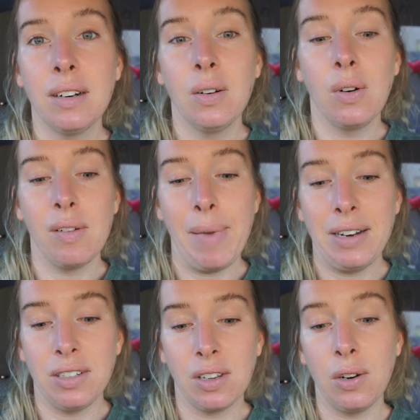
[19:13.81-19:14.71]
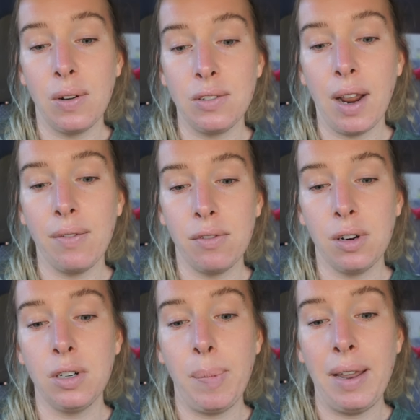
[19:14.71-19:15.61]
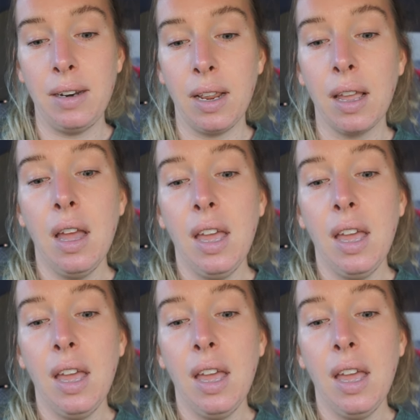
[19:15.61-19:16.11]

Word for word: or we may just go to a drive through depending.